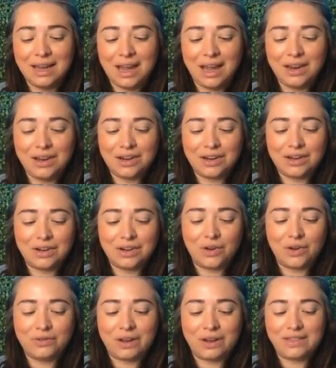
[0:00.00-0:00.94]
And you're going to
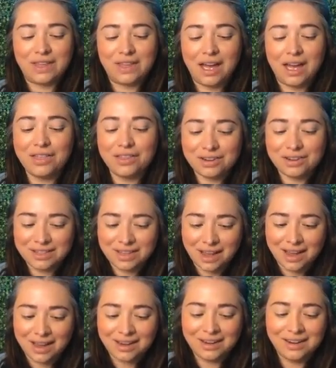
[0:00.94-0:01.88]
go around the other
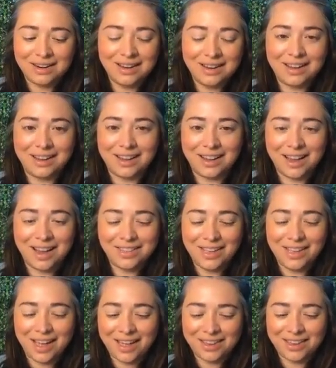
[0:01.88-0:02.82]
side on
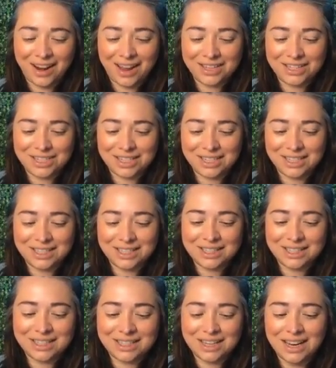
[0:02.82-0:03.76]
the other edges.
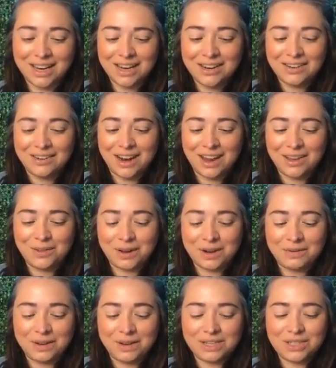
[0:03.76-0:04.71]
Right, you
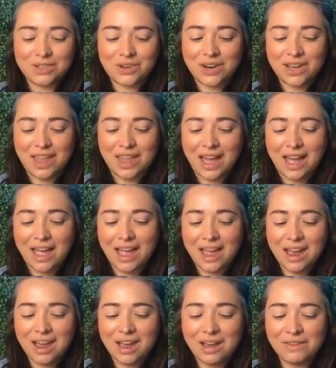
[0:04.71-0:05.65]
want to make sure that
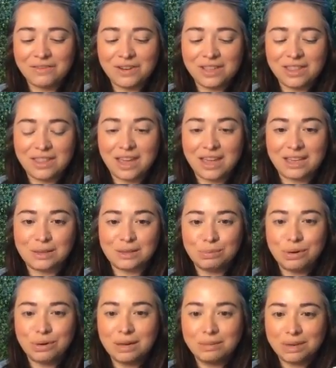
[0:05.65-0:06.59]
everything is
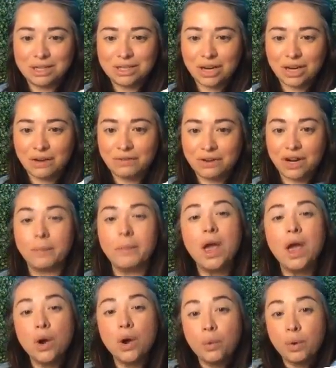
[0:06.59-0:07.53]
pretty much covered up.
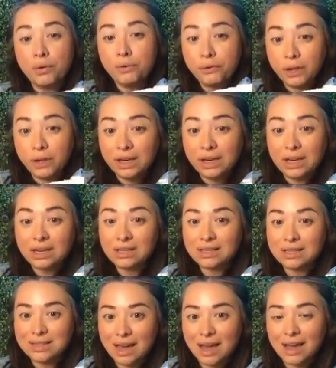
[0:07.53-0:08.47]
We're filling in
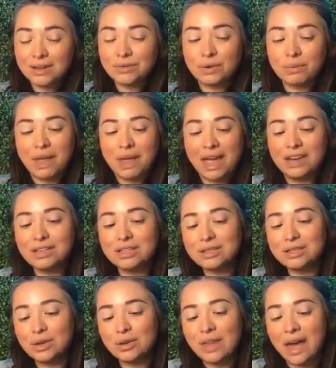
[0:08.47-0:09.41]
the sides from the
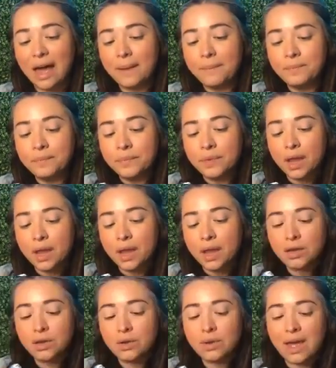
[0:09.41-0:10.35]
edges so that
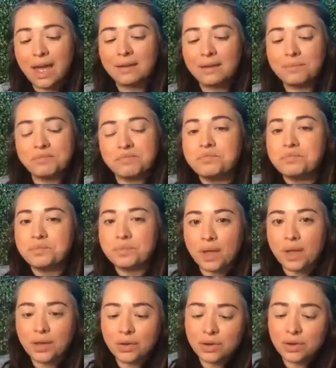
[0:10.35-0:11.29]
you
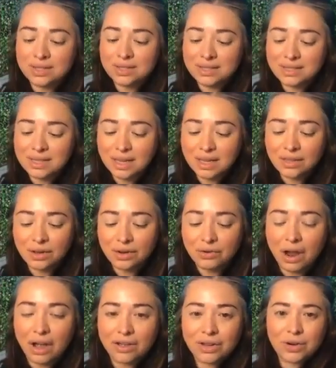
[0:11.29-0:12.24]
could see the grout.